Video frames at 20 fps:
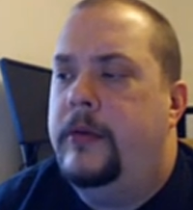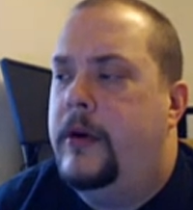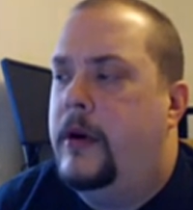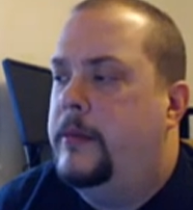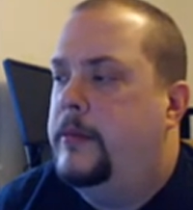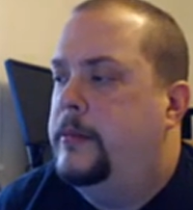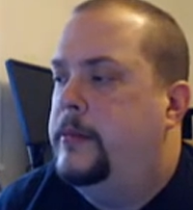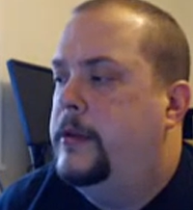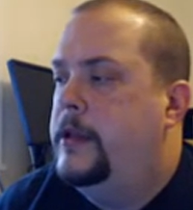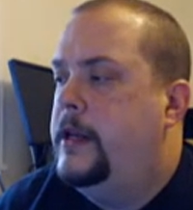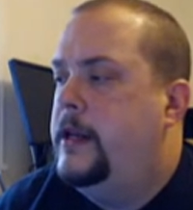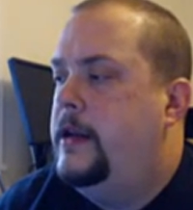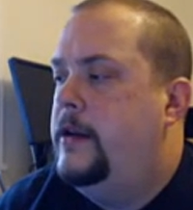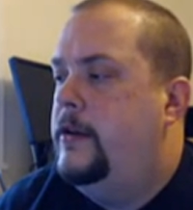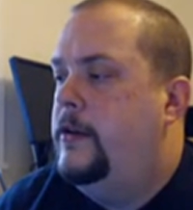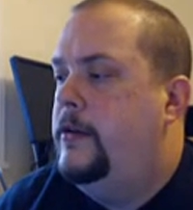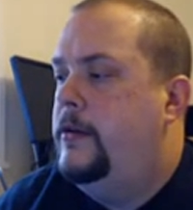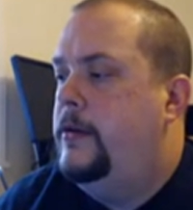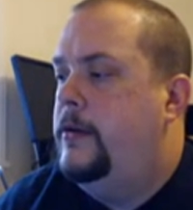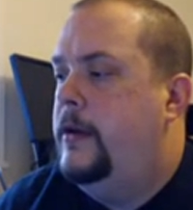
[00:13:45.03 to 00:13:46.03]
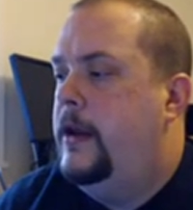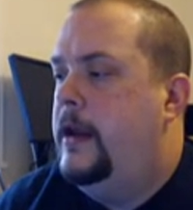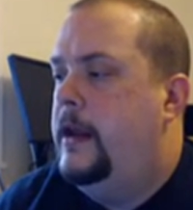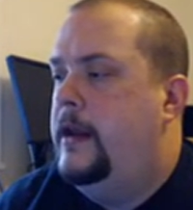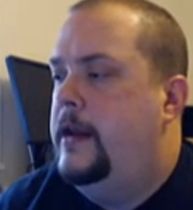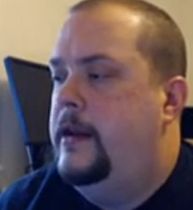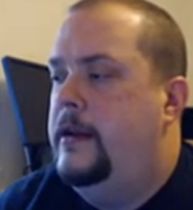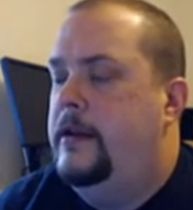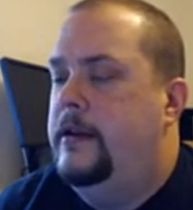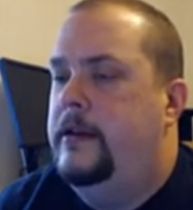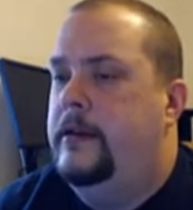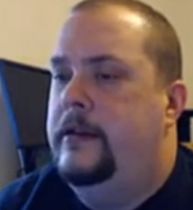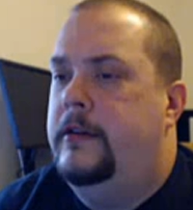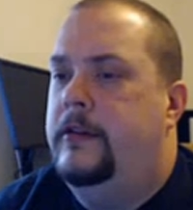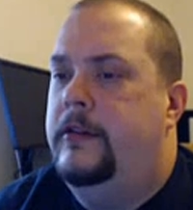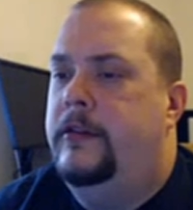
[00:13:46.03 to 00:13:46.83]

probably do a